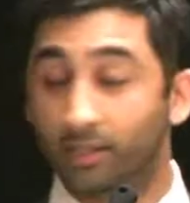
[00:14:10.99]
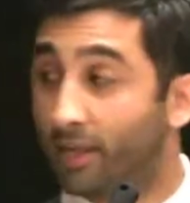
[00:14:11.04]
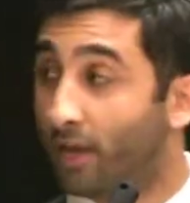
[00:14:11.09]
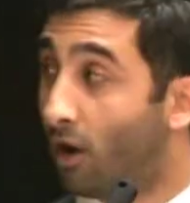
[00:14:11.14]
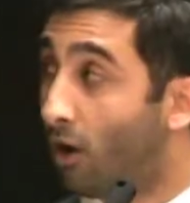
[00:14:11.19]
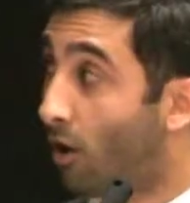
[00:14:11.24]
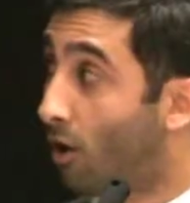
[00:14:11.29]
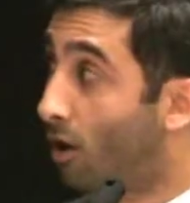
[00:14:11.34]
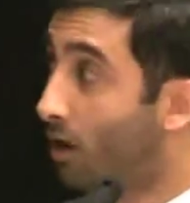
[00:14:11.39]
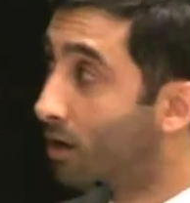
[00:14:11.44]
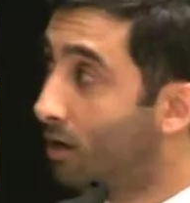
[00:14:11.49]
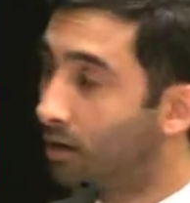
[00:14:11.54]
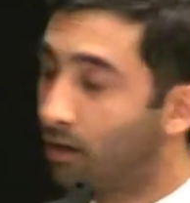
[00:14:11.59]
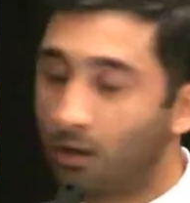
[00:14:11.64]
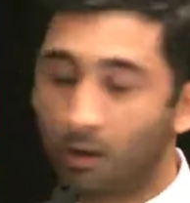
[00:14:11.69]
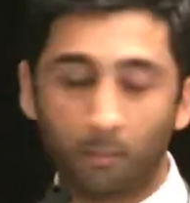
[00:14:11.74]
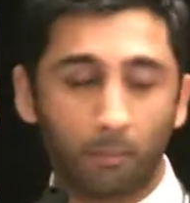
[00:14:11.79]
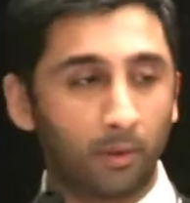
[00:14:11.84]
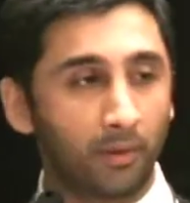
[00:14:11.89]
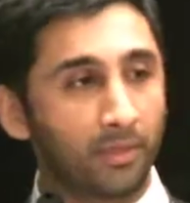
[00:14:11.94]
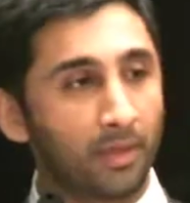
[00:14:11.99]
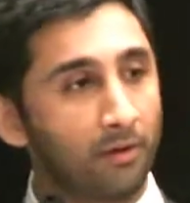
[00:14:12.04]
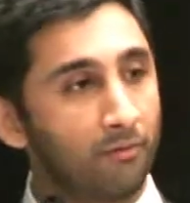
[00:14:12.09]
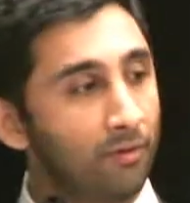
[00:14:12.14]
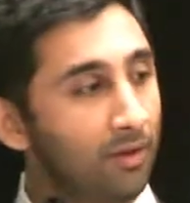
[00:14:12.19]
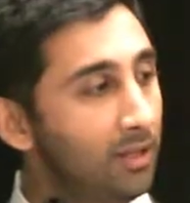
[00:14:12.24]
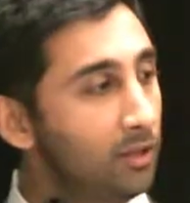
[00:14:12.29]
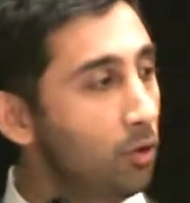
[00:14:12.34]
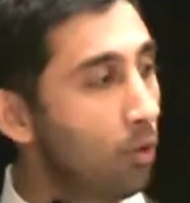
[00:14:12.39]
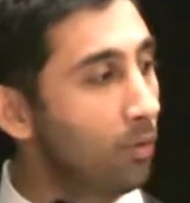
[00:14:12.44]
They are, but they
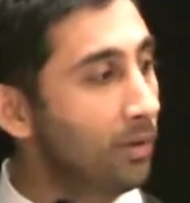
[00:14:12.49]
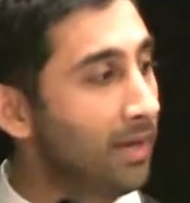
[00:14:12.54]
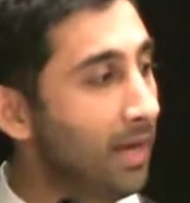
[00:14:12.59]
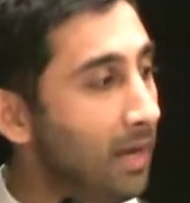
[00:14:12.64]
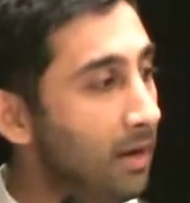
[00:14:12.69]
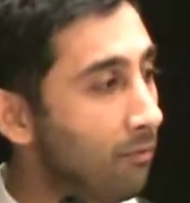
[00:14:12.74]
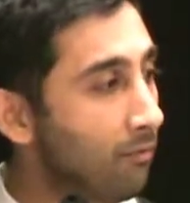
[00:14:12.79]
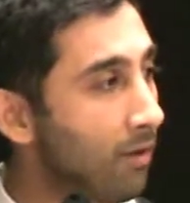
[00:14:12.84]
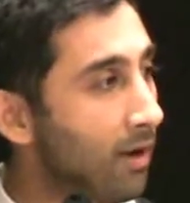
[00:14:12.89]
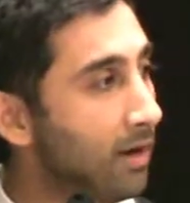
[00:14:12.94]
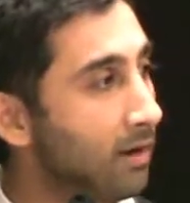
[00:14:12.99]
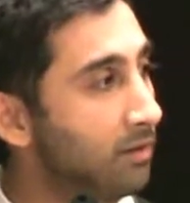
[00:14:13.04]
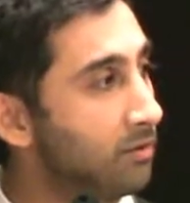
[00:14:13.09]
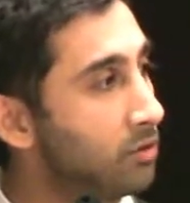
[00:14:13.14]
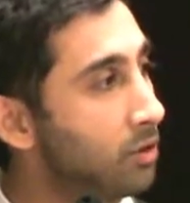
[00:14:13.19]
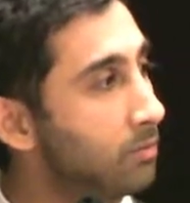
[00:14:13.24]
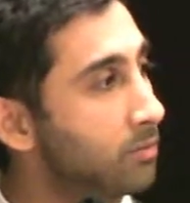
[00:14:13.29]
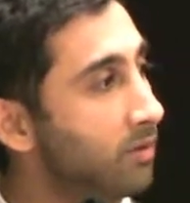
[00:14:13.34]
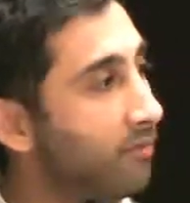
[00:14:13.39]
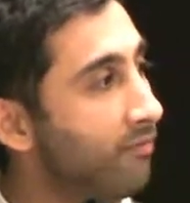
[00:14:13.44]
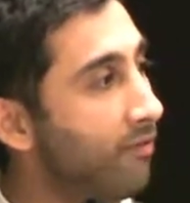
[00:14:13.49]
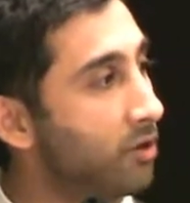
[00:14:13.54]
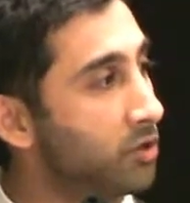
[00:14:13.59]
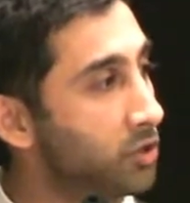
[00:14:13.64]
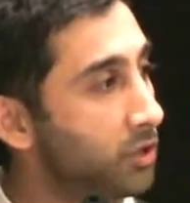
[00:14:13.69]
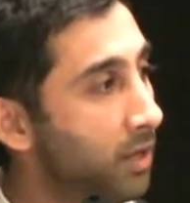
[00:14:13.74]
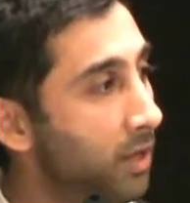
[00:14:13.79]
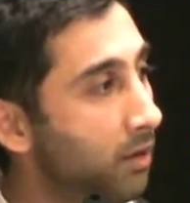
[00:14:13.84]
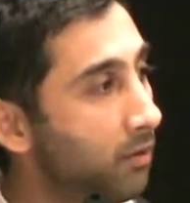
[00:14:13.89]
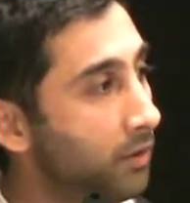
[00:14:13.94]
really don't get it right in terms of
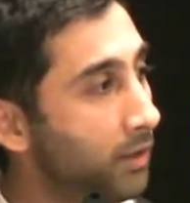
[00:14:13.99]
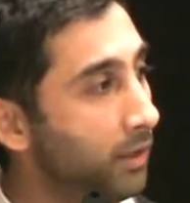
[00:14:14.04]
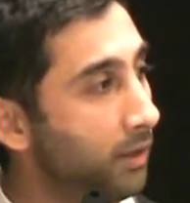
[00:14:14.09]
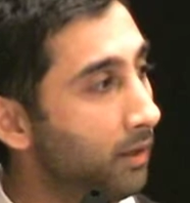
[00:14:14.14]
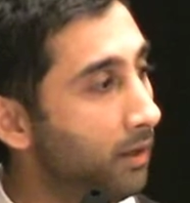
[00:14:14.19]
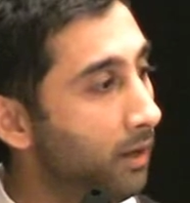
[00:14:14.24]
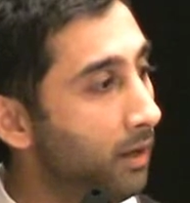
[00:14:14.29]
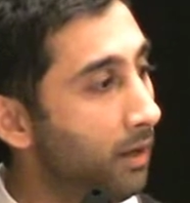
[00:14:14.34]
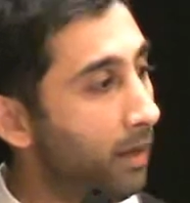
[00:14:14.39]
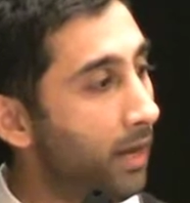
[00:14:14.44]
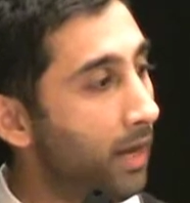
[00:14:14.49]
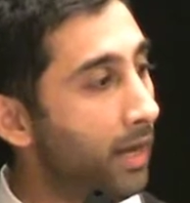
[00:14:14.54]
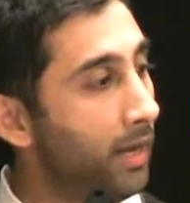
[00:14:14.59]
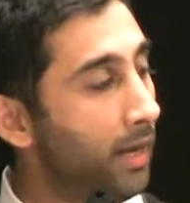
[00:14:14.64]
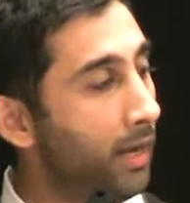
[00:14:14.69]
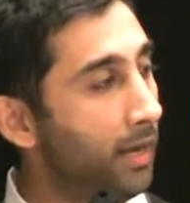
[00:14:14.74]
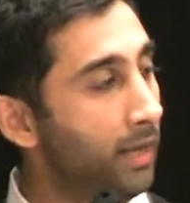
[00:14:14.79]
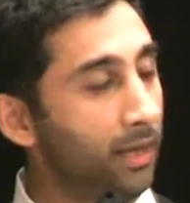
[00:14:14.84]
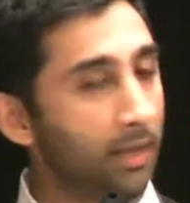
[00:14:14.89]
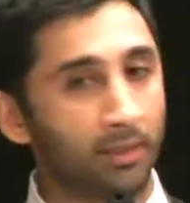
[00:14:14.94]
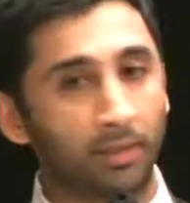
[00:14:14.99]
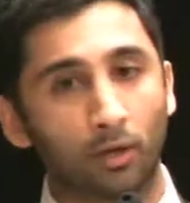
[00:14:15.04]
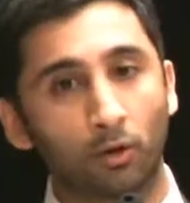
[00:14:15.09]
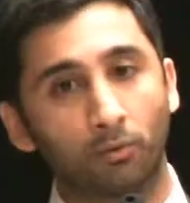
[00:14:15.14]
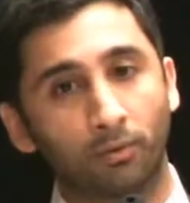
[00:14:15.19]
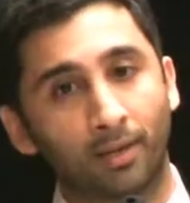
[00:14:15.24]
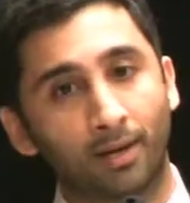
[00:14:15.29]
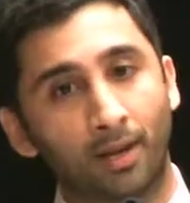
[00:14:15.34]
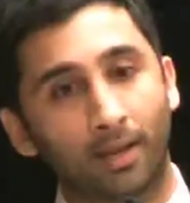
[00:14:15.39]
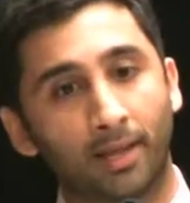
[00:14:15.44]
functionality, and
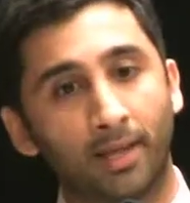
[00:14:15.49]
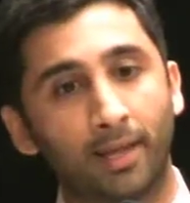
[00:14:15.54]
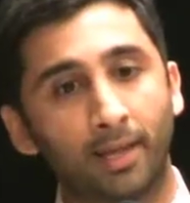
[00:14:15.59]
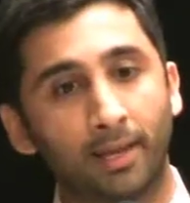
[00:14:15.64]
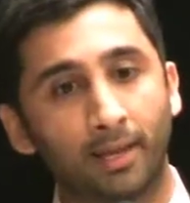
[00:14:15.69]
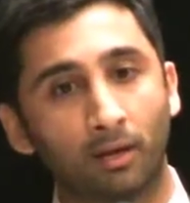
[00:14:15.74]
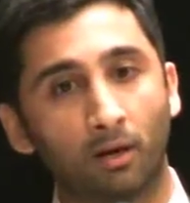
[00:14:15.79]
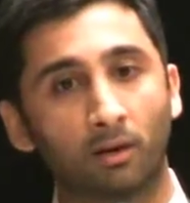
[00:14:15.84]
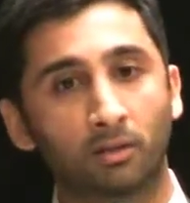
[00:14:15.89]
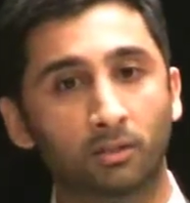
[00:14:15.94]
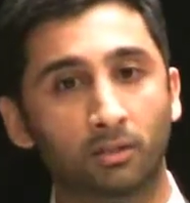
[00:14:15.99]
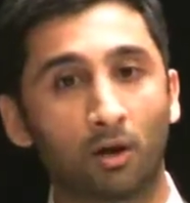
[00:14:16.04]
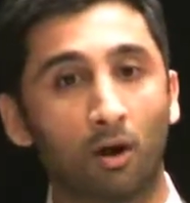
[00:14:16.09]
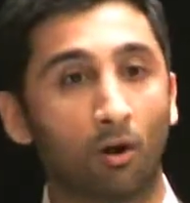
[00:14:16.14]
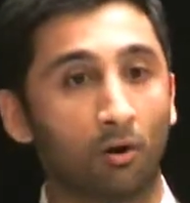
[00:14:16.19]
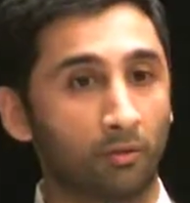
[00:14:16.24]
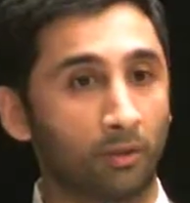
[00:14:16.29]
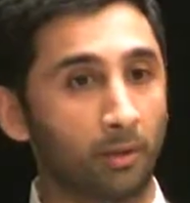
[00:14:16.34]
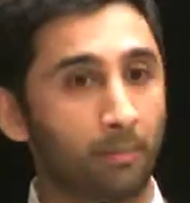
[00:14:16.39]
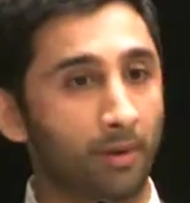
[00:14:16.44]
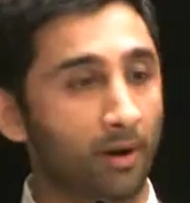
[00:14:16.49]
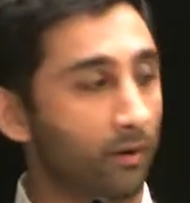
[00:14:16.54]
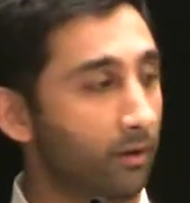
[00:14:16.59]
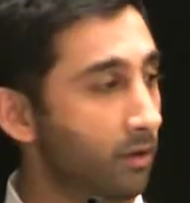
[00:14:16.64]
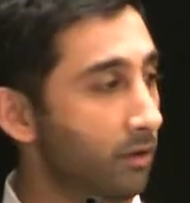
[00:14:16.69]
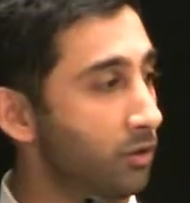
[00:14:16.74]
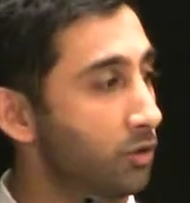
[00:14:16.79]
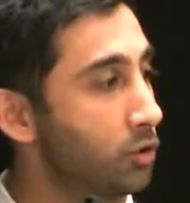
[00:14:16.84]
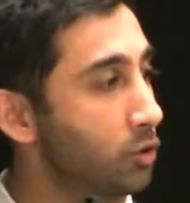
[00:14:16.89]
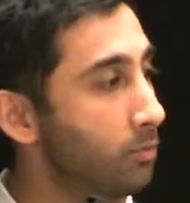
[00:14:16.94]
they're not hitting us, the
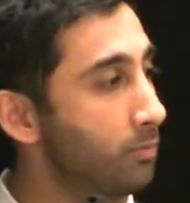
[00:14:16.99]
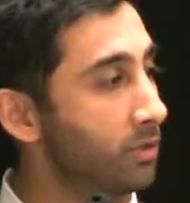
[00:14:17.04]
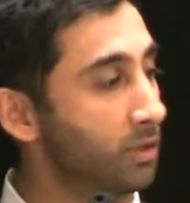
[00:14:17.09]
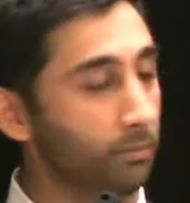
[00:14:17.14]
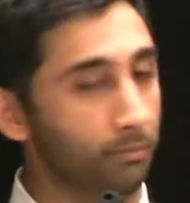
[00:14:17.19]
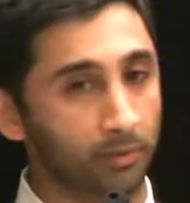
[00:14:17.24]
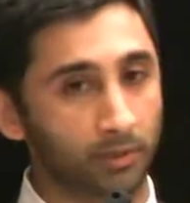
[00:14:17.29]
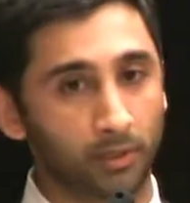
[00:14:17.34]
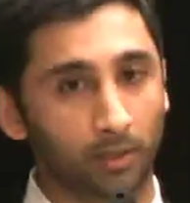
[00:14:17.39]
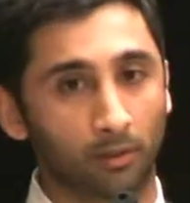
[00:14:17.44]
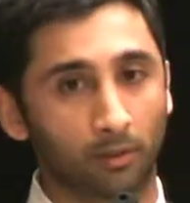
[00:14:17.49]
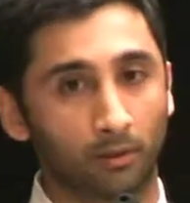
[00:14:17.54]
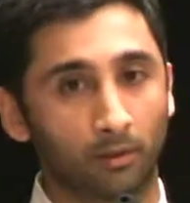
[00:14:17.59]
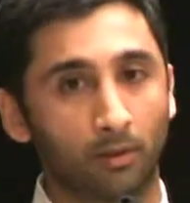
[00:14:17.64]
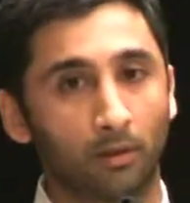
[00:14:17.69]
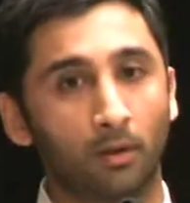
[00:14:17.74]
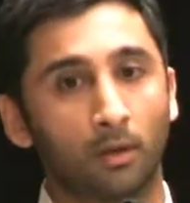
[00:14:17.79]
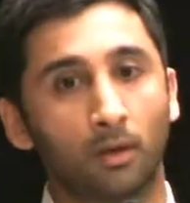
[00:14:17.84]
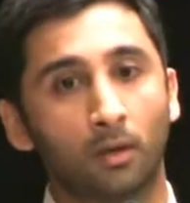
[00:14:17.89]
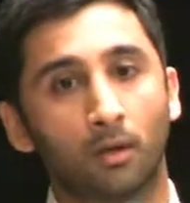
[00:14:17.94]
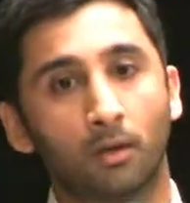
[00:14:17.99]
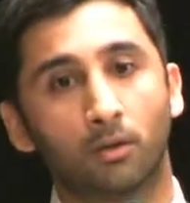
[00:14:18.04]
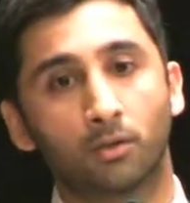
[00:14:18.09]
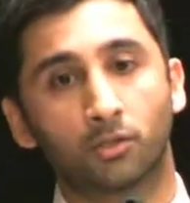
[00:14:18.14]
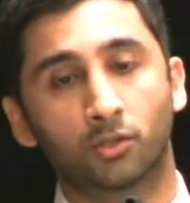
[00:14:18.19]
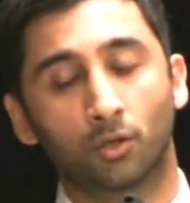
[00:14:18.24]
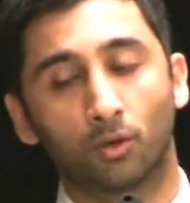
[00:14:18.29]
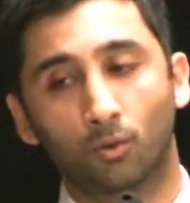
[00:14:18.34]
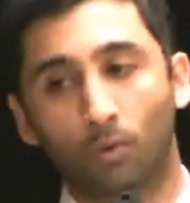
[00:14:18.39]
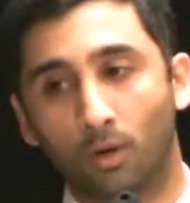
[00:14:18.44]
American consumers in particular.
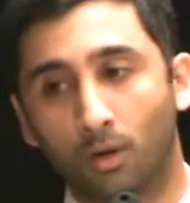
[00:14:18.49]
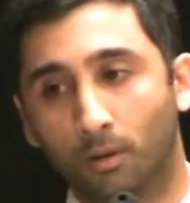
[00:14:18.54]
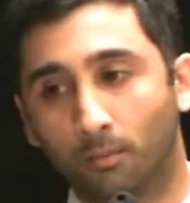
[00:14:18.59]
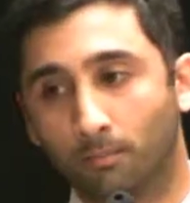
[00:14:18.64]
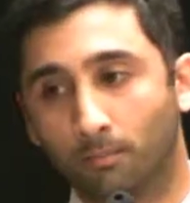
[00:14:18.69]
So